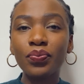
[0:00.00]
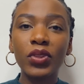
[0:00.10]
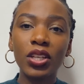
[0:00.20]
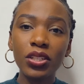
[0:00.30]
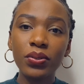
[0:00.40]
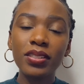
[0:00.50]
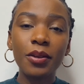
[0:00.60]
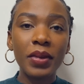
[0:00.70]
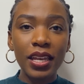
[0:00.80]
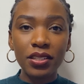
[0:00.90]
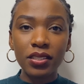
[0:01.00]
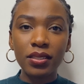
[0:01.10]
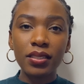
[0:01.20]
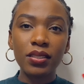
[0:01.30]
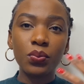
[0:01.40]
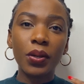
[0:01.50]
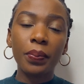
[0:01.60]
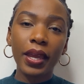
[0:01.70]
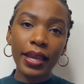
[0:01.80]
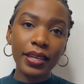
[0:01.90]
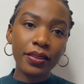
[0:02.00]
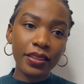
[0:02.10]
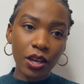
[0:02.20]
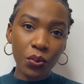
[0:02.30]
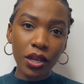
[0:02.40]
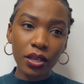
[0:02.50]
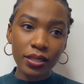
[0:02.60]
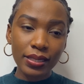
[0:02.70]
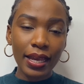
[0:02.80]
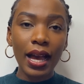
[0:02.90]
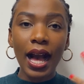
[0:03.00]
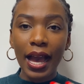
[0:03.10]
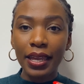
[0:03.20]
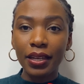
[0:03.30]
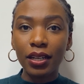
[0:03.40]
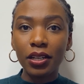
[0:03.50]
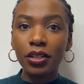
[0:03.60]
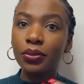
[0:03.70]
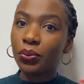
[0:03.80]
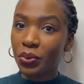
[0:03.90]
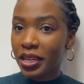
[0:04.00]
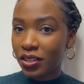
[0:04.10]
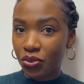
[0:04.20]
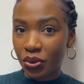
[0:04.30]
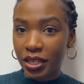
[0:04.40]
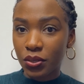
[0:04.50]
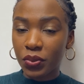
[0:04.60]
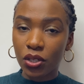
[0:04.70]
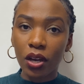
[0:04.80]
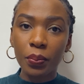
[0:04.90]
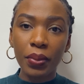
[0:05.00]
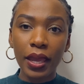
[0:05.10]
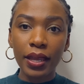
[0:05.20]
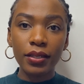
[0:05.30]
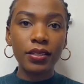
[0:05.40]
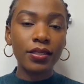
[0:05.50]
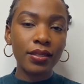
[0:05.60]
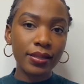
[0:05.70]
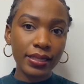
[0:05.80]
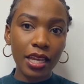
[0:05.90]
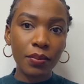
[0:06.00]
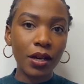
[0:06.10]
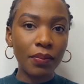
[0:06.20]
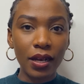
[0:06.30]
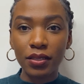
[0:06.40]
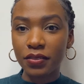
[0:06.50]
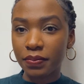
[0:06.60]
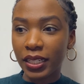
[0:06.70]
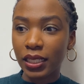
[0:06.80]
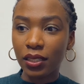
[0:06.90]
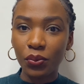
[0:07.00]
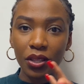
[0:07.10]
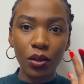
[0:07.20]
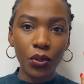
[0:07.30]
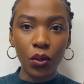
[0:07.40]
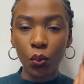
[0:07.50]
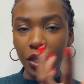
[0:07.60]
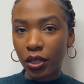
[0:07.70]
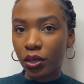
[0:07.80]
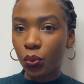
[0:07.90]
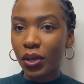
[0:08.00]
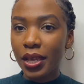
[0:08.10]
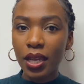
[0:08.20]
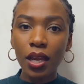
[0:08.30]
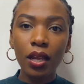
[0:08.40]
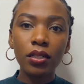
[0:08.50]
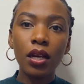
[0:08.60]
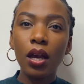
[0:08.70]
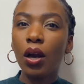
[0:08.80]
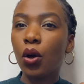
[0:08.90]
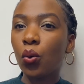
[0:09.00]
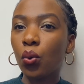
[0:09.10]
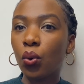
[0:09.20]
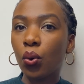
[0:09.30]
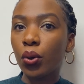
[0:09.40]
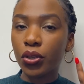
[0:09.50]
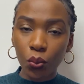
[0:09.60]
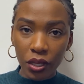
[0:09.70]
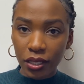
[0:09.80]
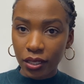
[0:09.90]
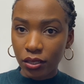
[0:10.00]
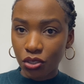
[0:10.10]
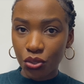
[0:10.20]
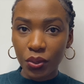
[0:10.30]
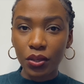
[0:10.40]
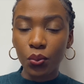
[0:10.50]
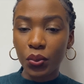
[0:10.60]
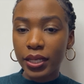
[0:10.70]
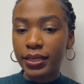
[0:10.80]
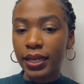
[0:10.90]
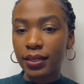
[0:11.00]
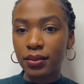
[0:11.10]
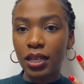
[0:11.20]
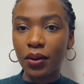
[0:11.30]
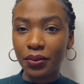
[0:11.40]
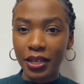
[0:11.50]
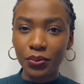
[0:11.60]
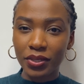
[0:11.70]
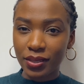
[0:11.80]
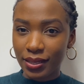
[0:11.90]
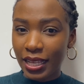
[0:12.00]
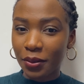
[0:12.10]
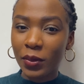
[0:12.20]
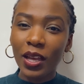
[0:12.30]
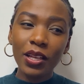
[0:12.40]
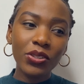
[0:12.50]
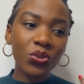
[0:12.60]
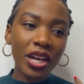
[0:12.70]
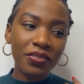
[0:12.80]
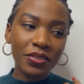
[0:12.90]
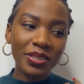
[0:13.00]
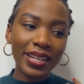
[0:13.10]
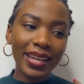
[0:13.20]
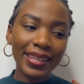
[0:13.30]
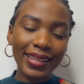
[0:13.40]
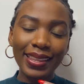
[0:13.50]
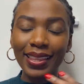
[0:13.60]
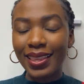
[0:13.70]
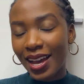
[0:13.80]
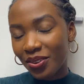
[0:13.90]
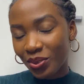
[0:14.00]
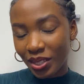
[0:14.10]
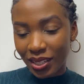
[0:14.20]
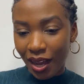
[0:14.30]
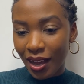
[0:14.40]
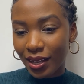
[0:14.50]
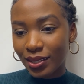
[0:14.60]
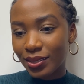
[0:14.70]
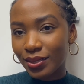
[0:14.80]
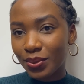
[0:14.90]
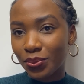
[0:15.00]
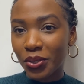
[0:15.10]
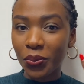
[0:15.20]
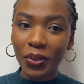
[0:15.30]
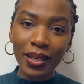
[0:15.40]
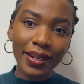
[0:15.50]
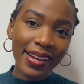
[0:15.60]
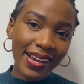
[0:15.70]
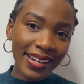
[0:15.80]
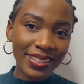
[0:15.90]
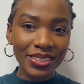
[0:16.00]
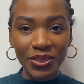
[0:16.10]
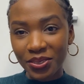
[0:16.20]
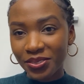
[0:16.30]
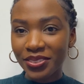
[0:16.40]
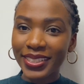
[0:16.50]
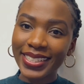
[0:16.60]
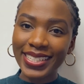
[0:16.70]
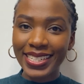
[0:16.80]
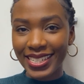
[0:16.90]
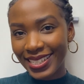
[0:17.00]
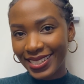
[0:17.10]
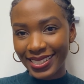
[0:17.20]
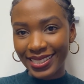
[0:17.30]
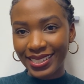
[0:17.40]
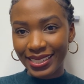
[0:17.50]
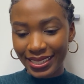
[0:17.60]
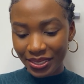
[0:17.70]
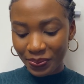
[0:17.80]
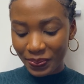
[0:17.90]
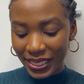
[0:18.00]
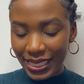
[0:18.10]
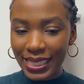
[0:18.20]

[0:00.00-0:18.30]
you know, some agencies were paying their workers a higher weekend rate. We got paid the same amount of money whether we are working on weekend or you're working during the weekdays. Our rate was the same. So I feel like in that regard we were kind of cheated a little bit.